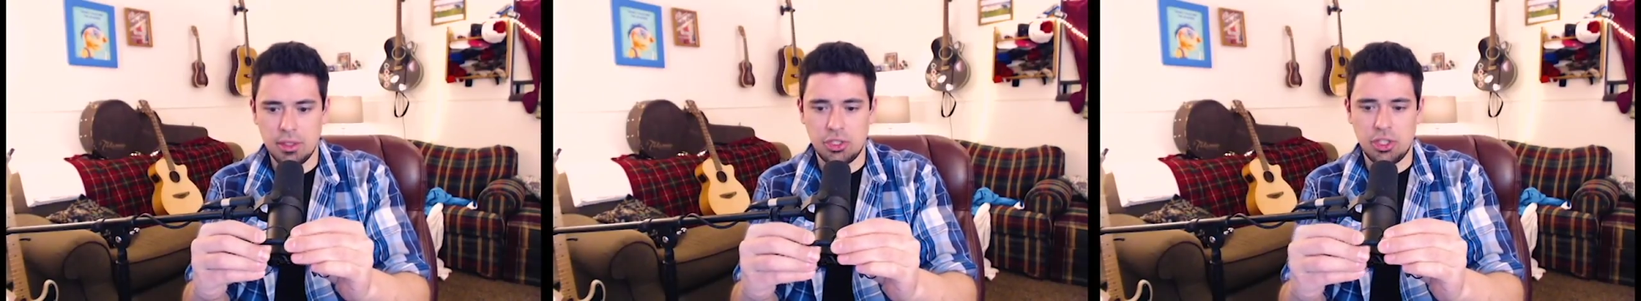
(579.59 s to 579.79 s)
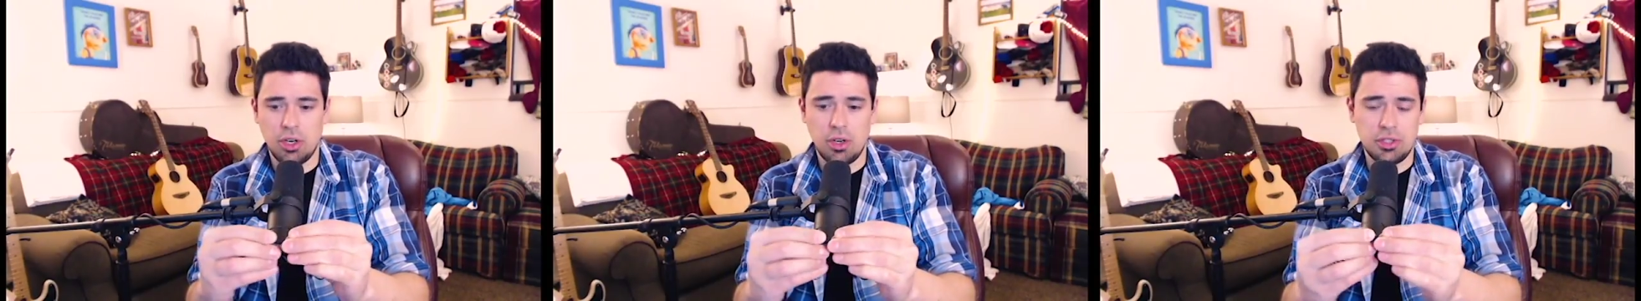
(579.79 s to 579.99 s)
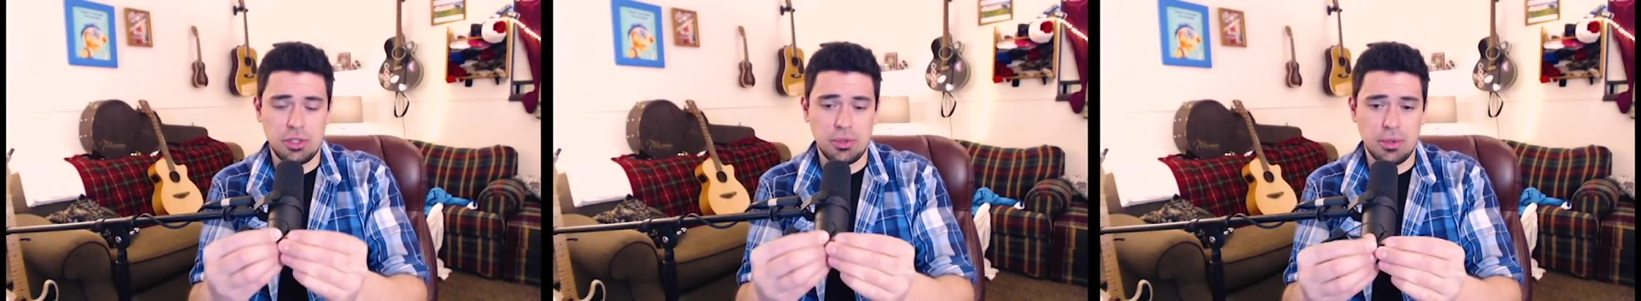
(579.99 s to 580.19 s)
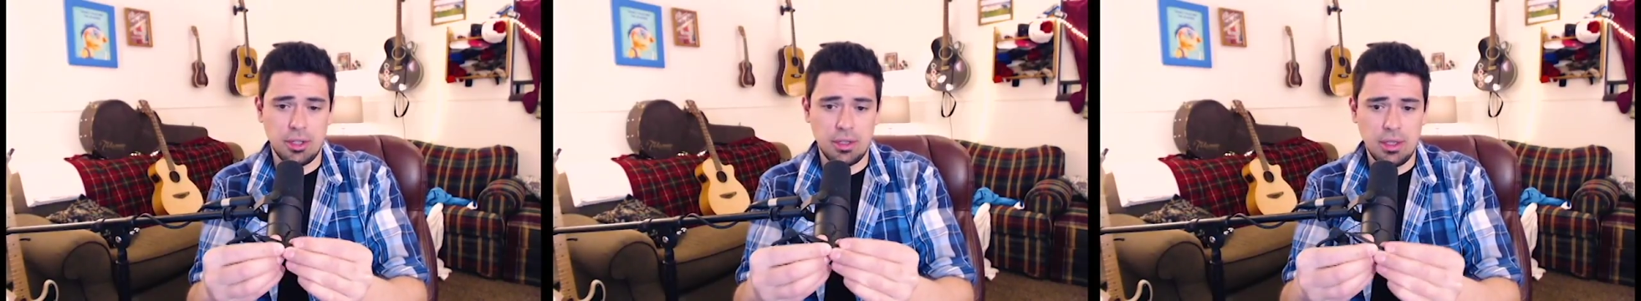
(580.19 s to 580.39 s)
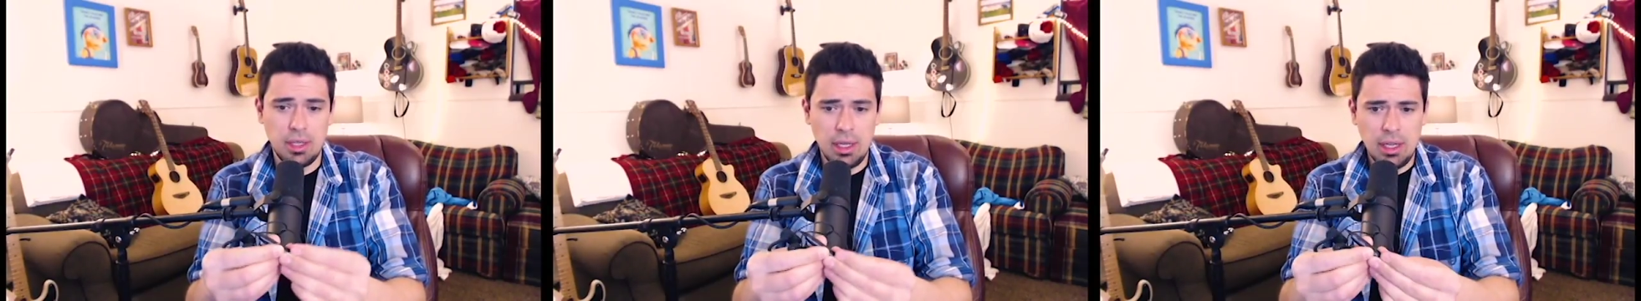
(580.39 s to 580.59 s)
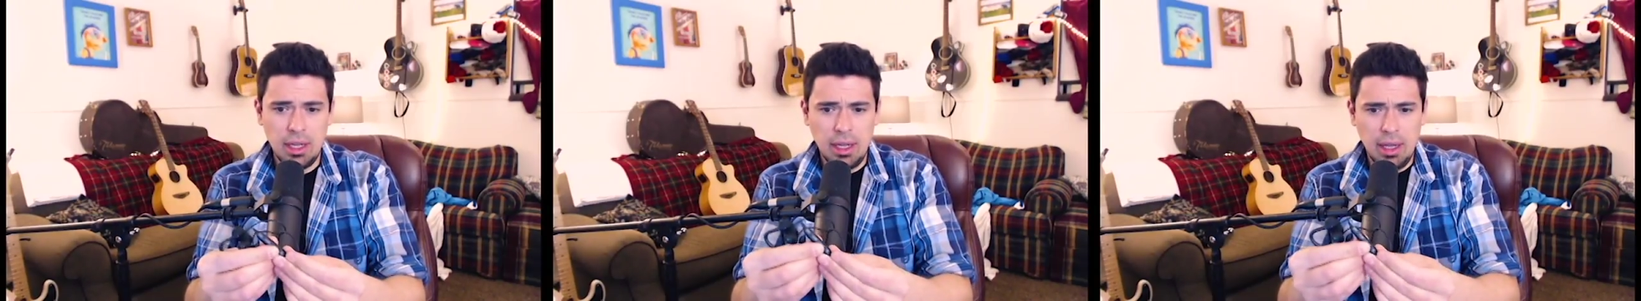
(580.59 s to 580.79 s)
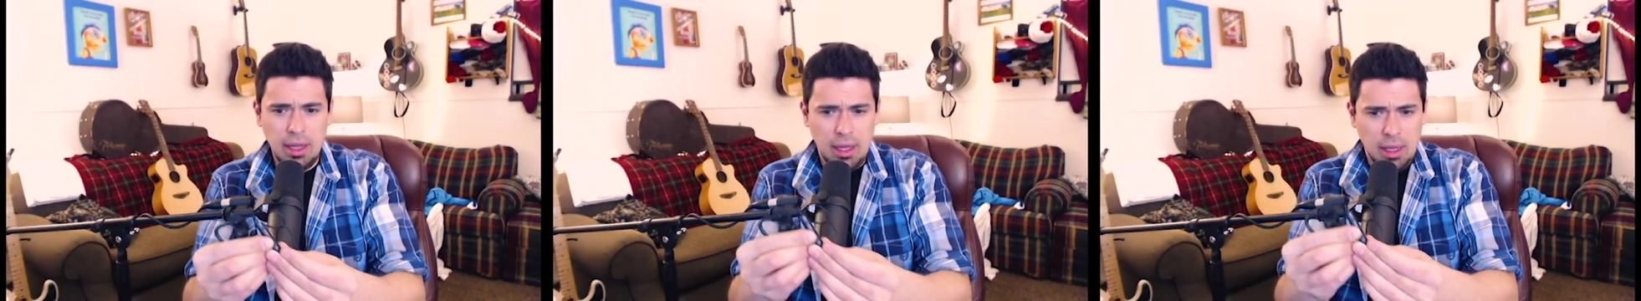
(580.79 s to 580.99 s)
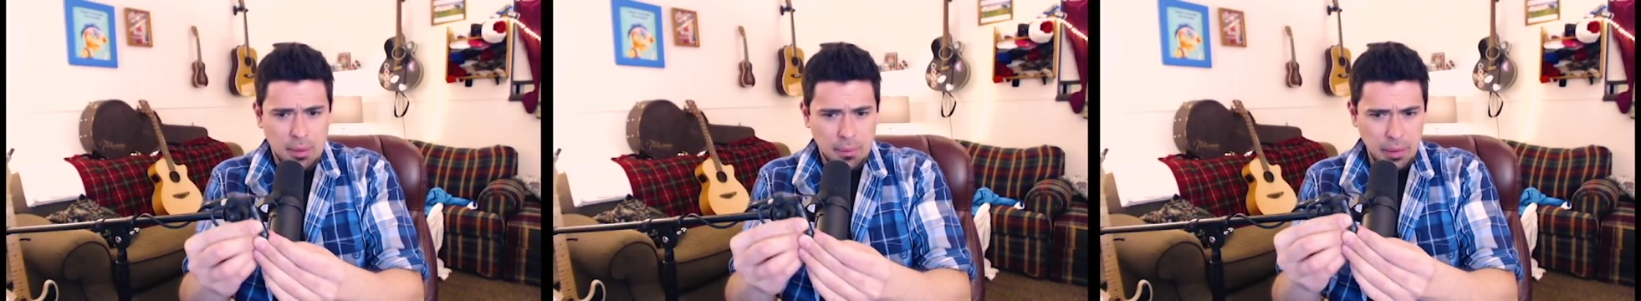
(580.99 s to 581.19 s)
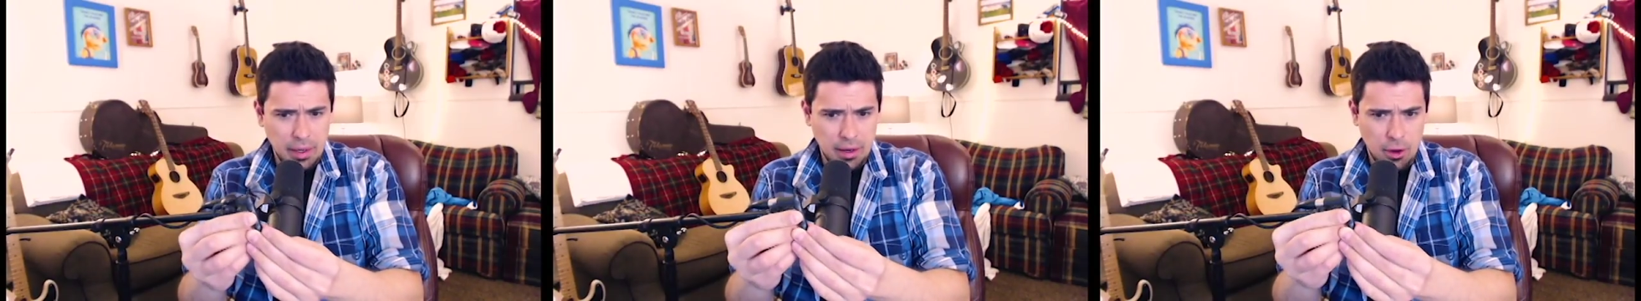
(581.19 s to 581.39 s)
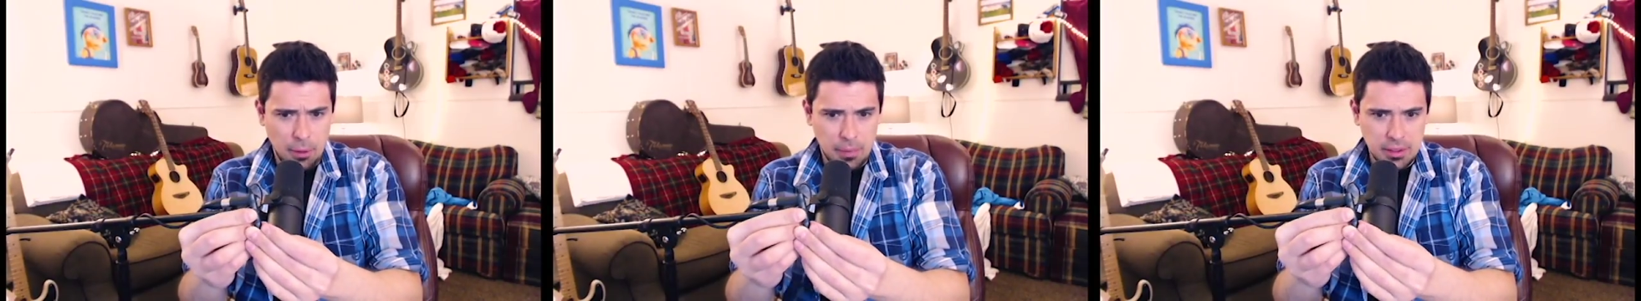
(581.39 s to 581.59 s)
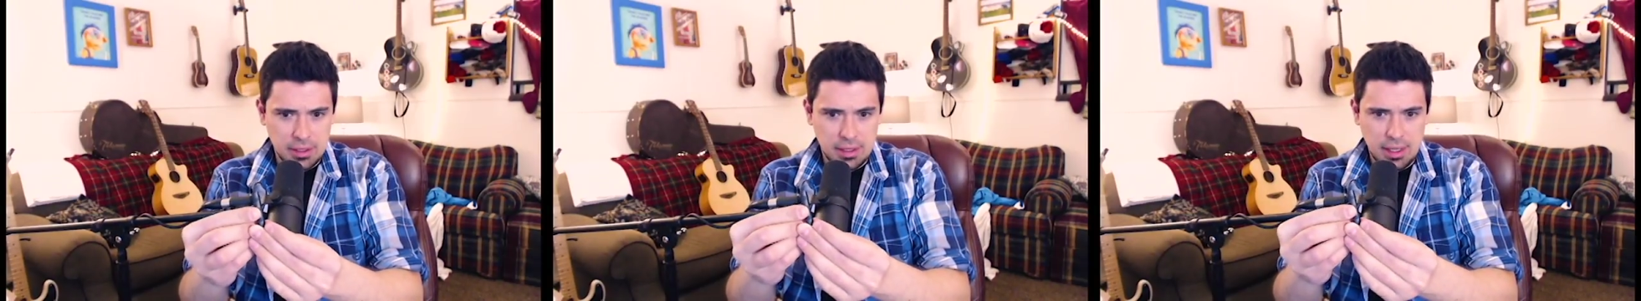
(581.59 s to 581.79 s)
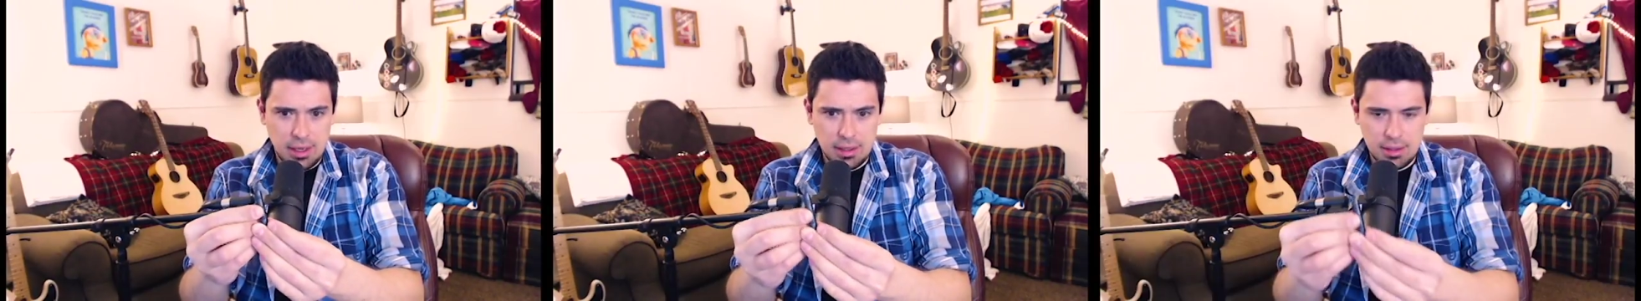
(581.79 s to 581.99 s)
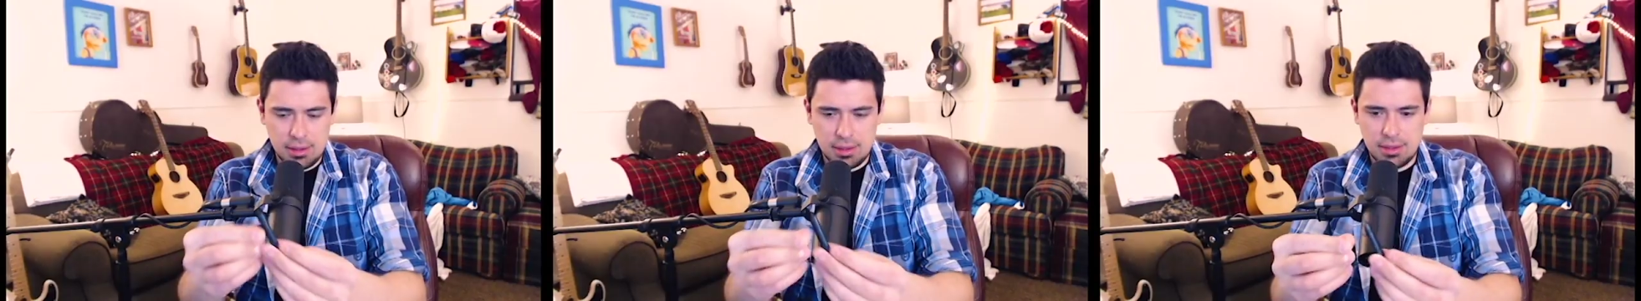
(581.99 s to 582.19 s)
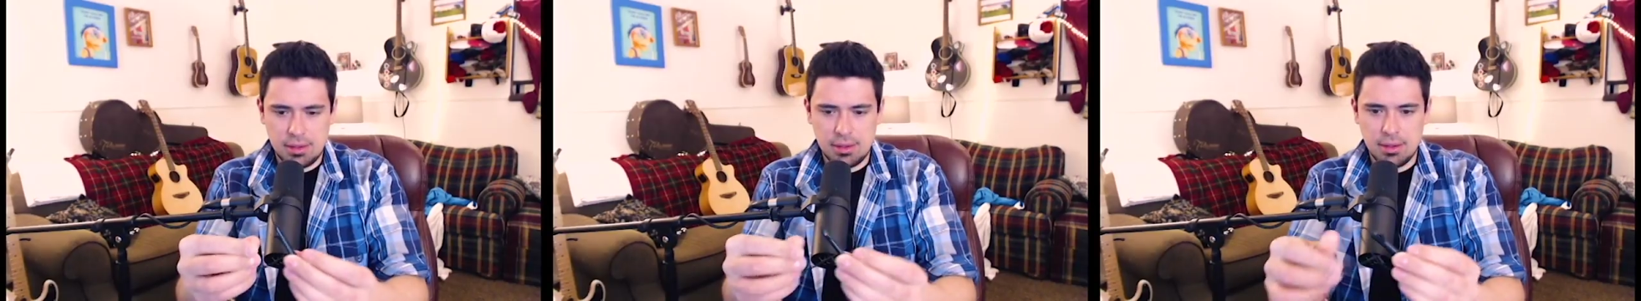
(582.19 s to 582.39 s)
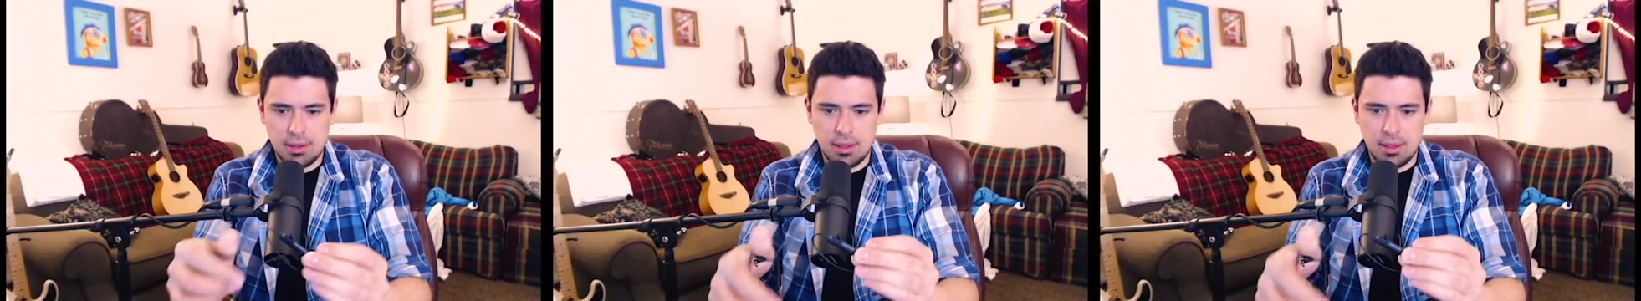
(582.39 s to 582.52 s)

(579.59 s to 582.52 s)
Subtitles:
charge door being open sucks.